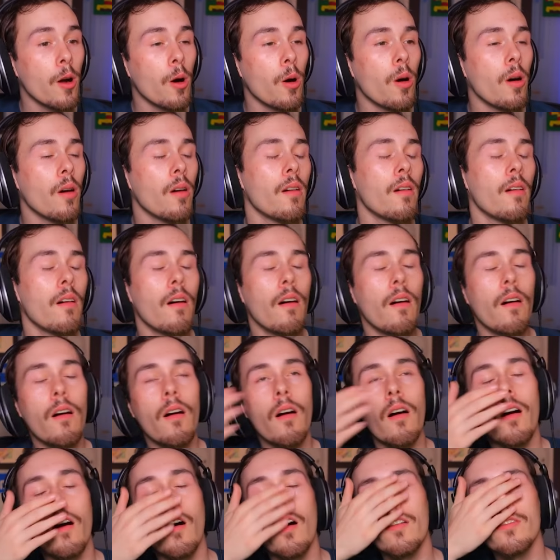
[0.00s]
hold...
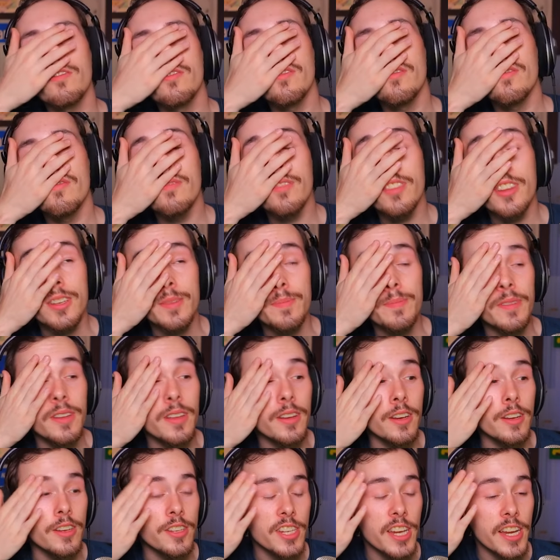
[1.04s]
There's
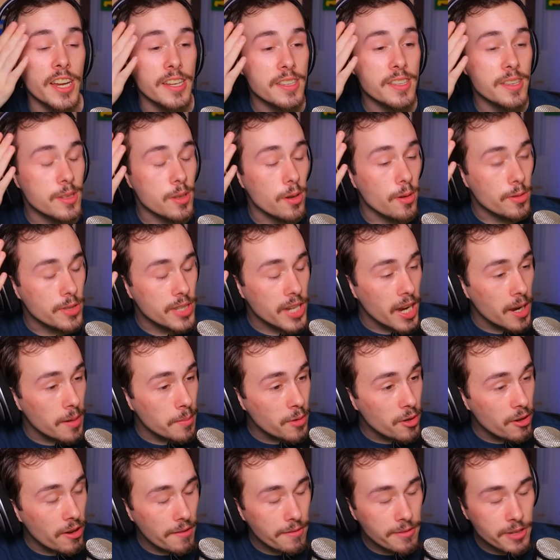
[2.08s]
been a chest this whole
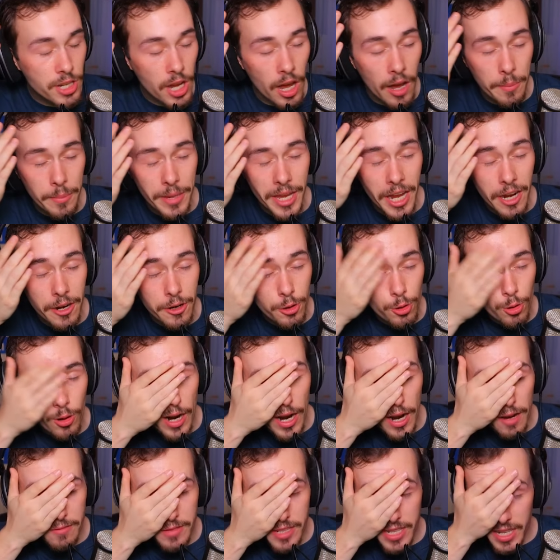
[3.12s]
time? You haven't taught me how to
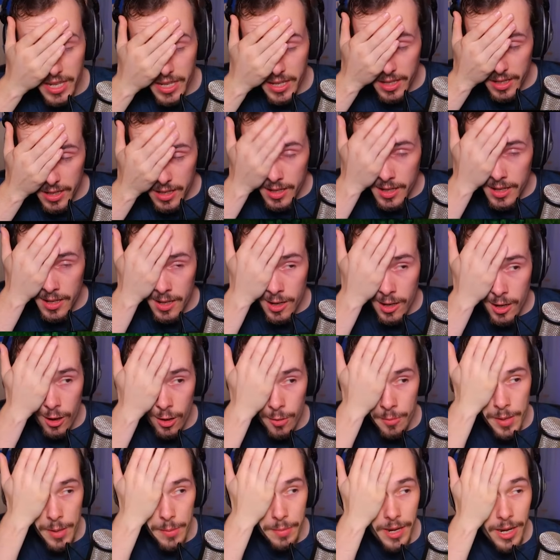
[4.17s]
craft yet?
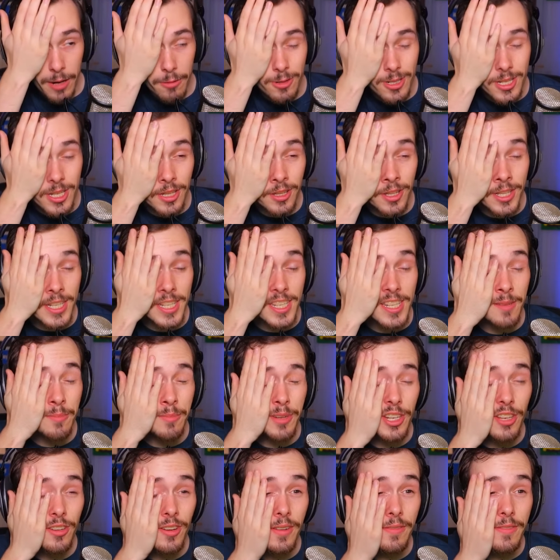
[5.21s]
Or maybe I wasn't listening,
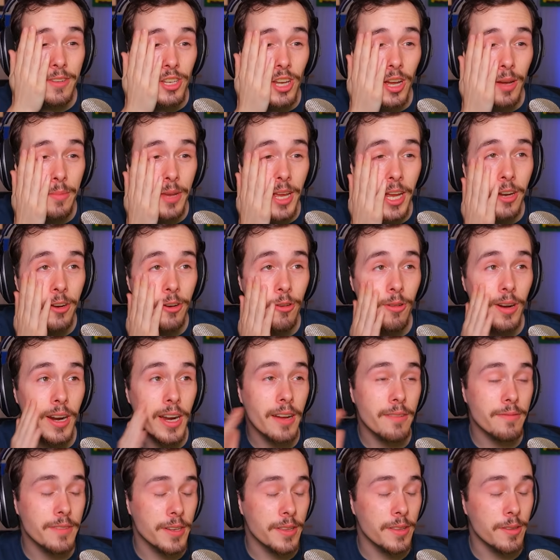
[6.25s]
but you haven't taught me how to
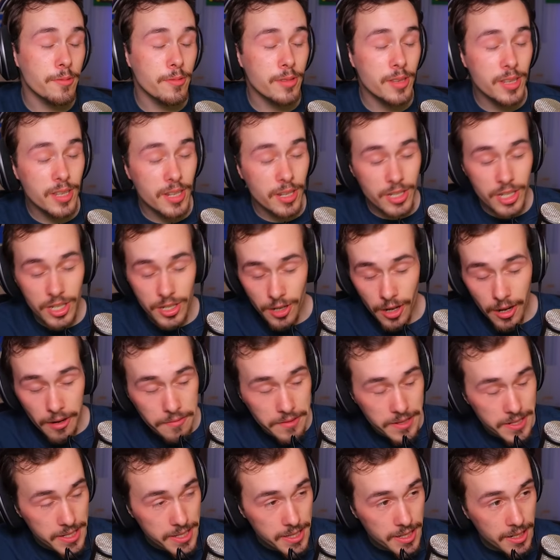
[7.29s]
craft, and there was such an
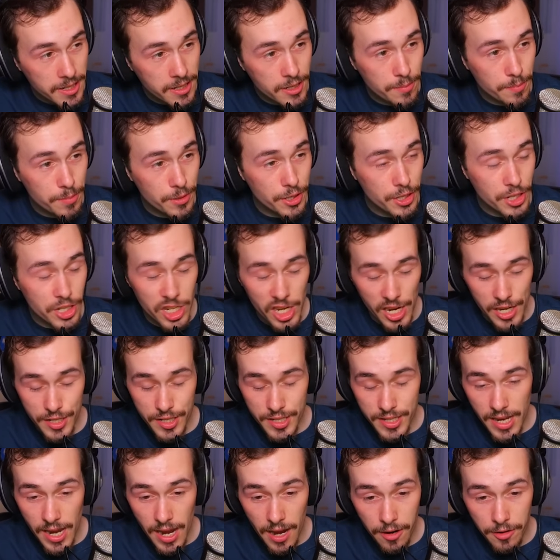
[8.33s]
obvious thing to put a
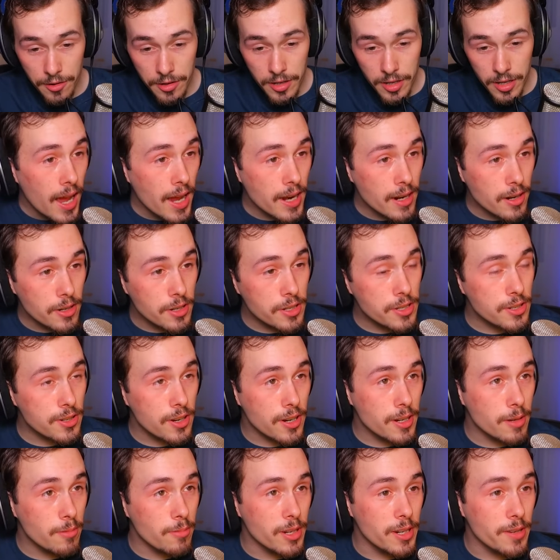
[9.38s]
chest down, and I was
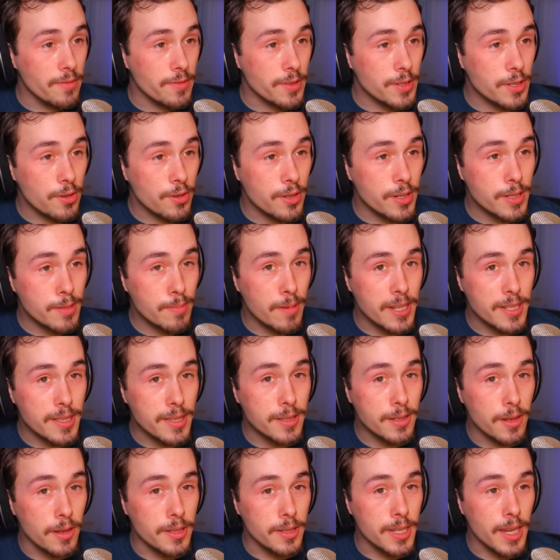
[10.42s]
struggling with inventory space
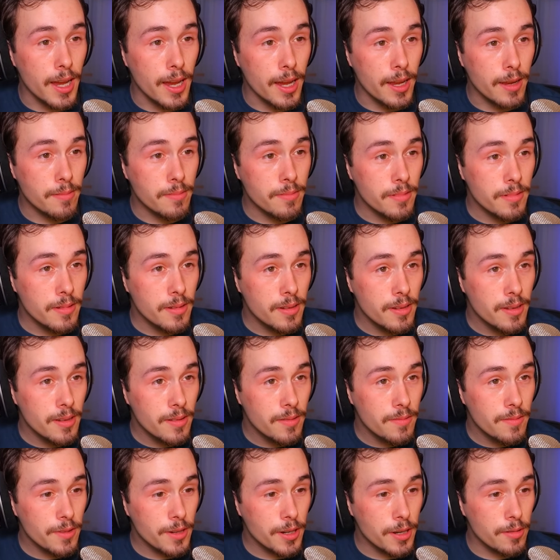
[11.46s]
this whole time?
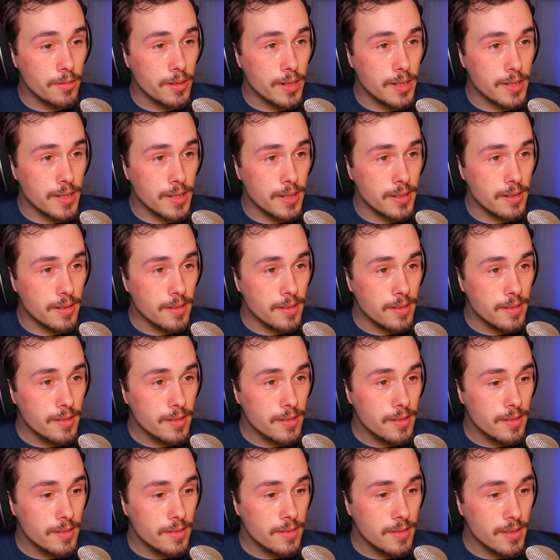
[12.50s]
For no reason?
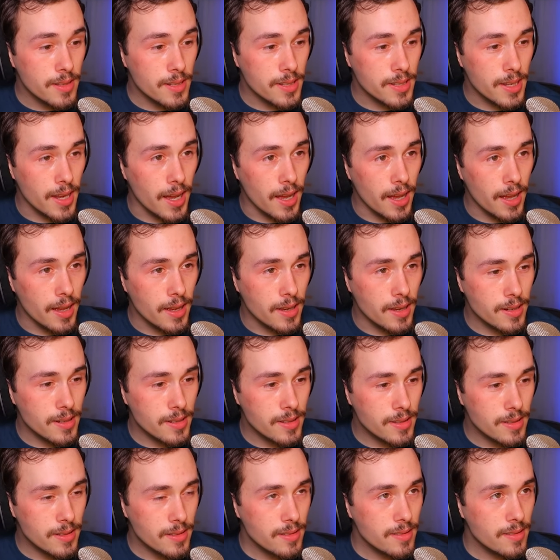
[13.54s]
This
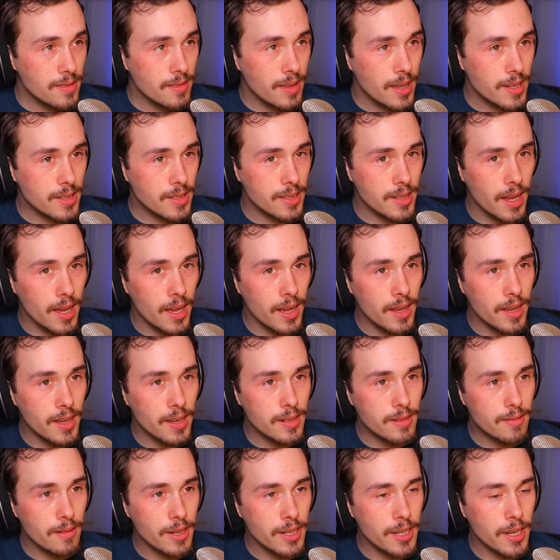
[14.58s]
sucks. That
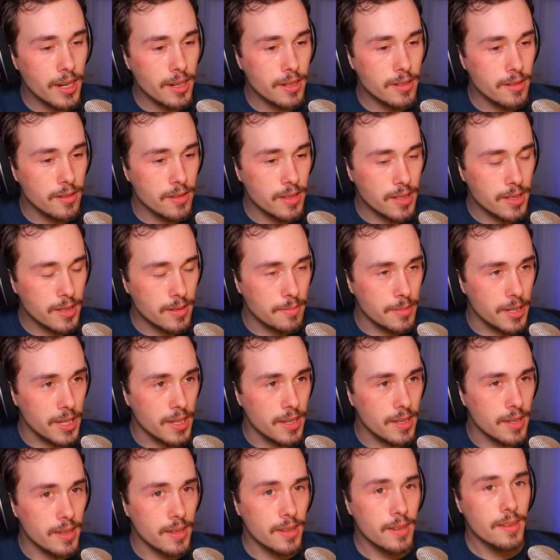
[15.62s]
sucks. Why you gotta do this to
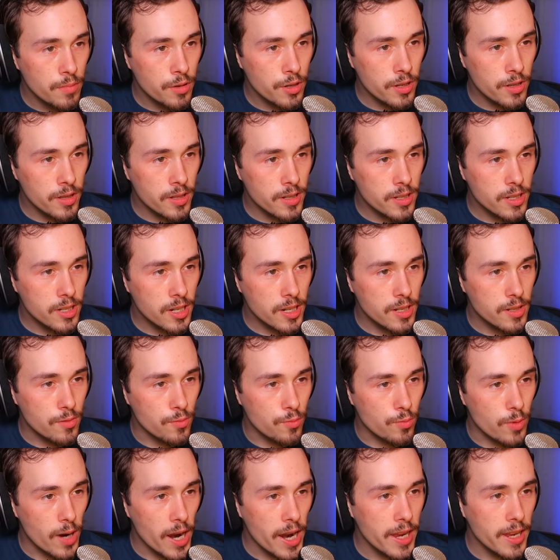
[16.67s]
me? Put in this chest
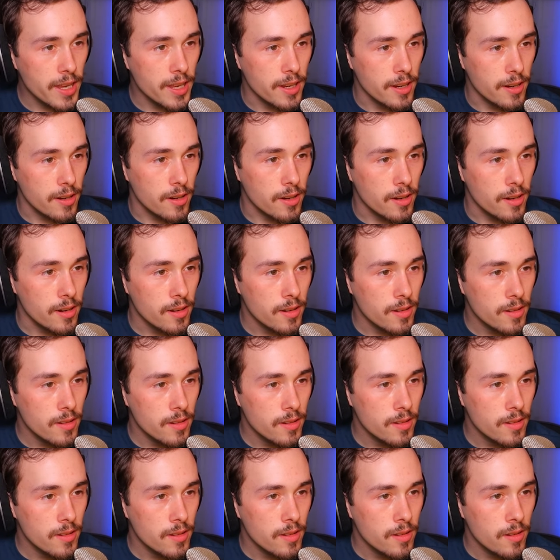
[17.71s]
right here.
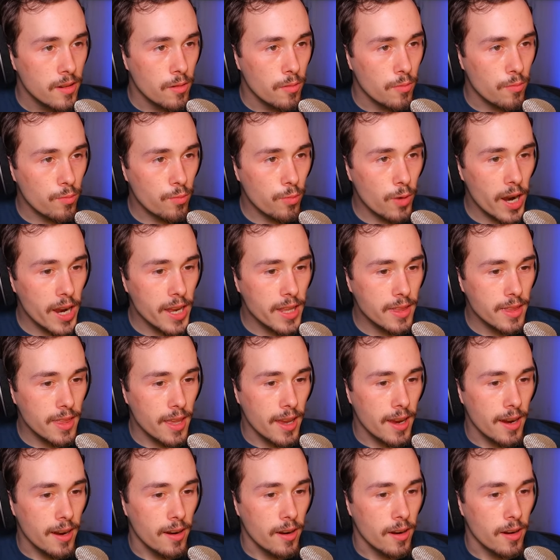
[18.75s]
Right
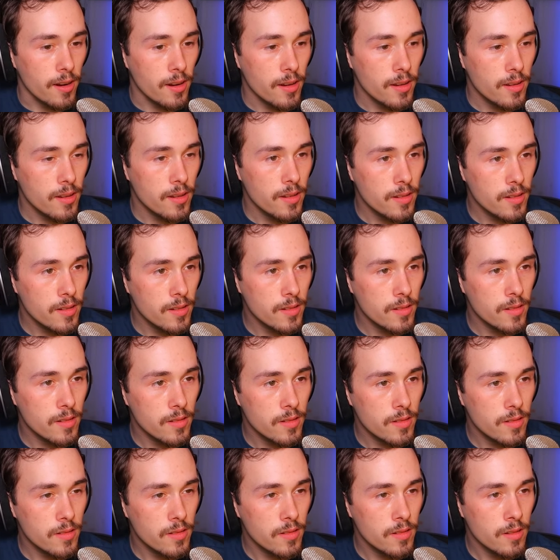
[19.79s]
there.
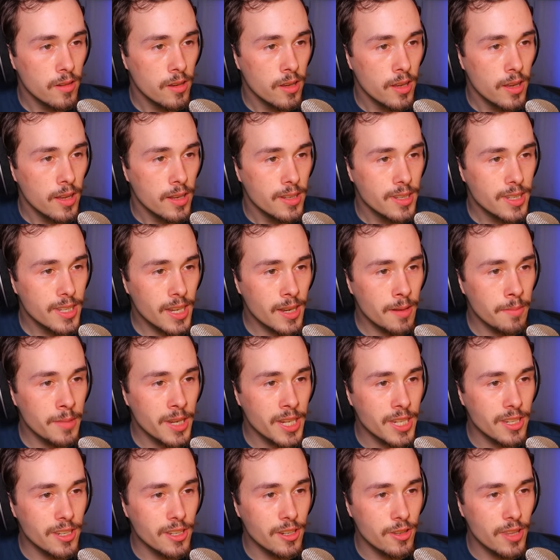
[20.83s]
Didn't
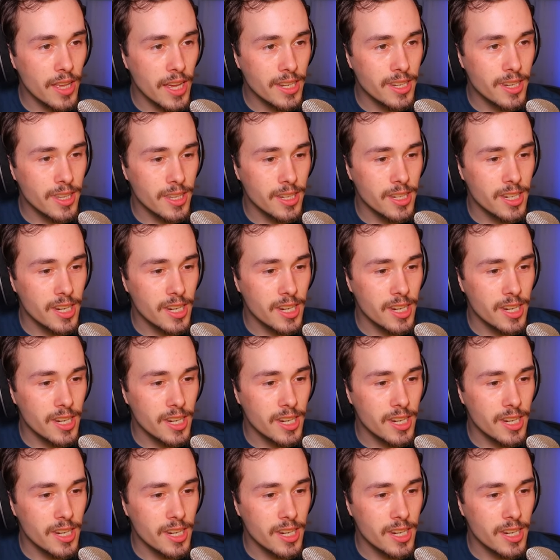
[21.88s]
mean to do that to the